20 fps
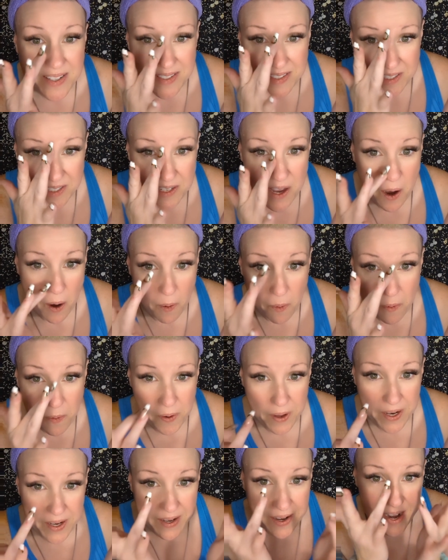
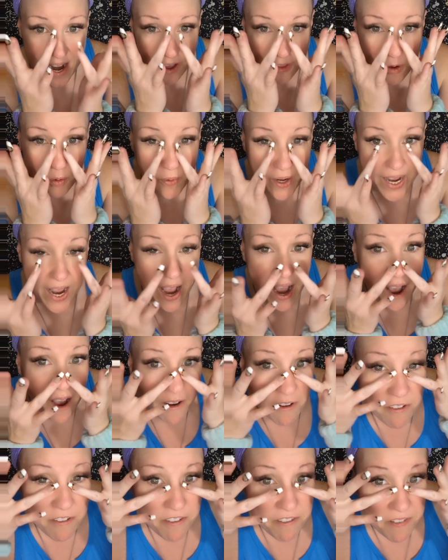So now that we
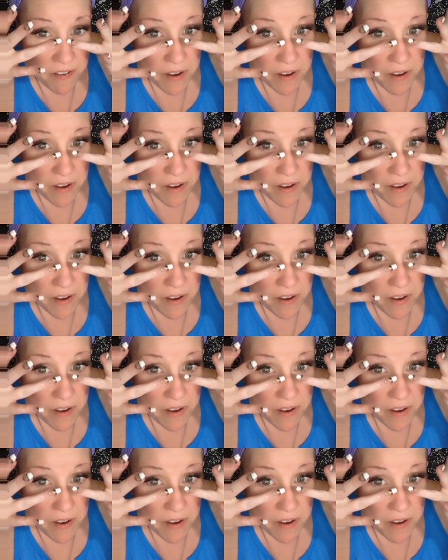have